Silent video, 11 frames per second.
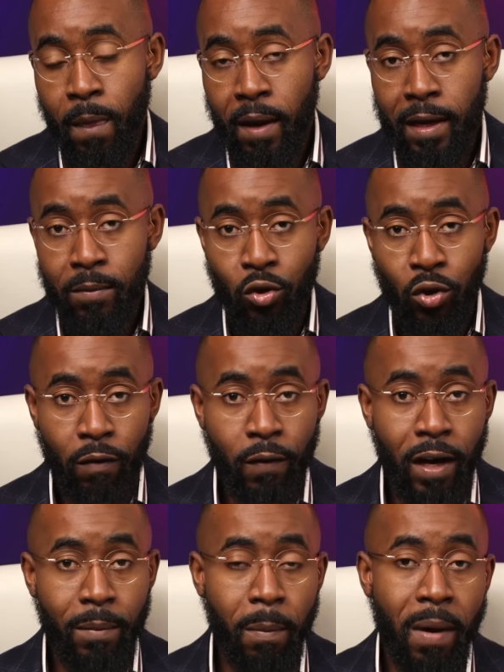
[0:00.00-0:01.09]
I am certified
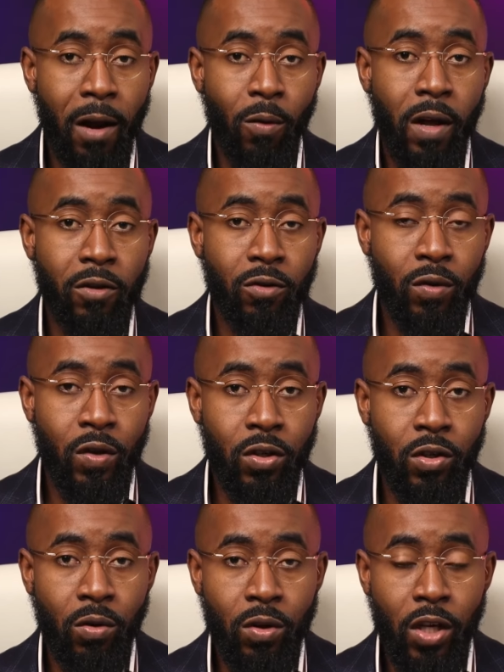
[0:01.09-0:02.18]
by Palo Alto,
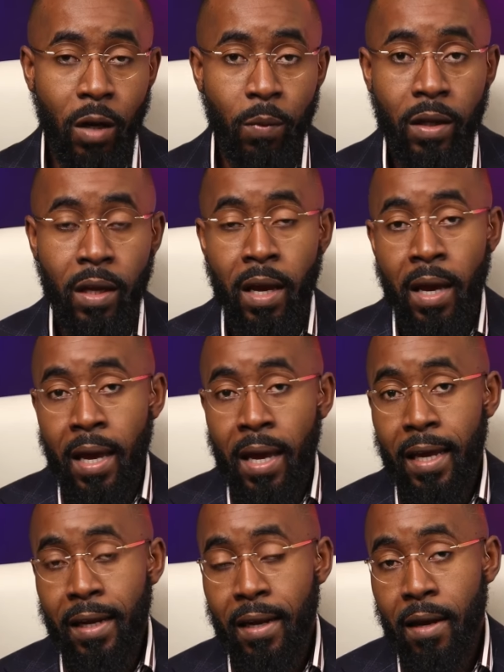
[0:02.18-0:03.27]
Cisco, Check Point,
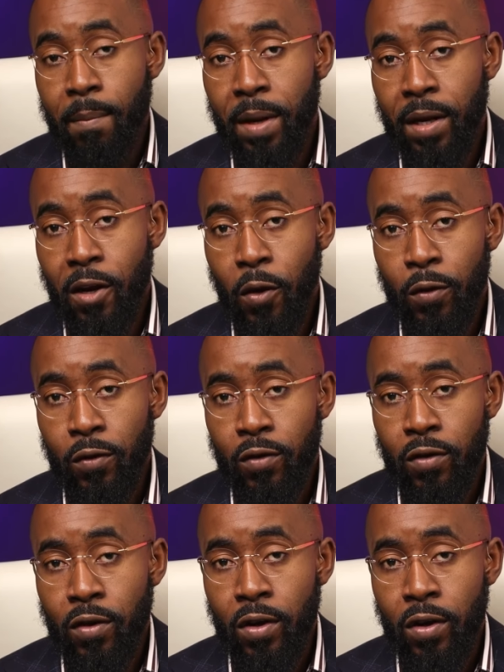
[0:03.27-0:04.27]
and many others.